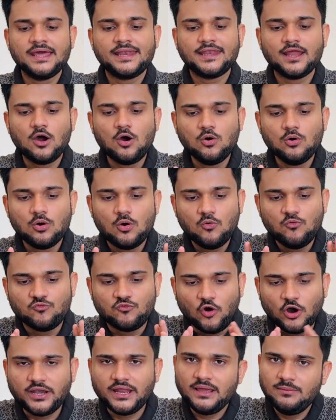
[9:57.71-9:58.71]
Now,
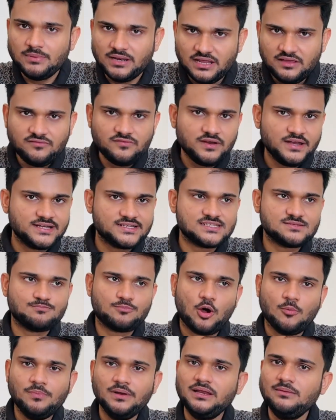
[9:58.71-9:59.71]
what I believe, it's
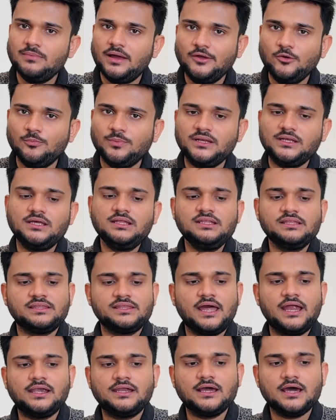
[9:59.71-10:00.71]
properly my opinion,
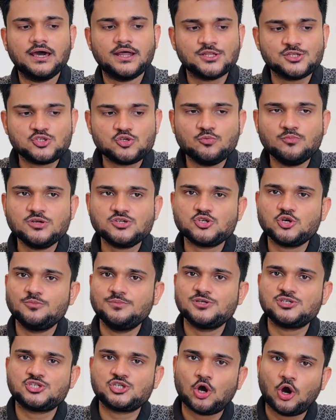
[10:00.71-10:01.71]
that a resume should
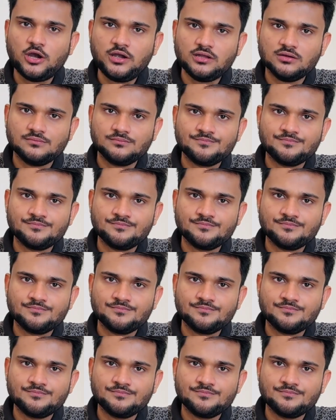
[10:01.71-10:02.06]
be short,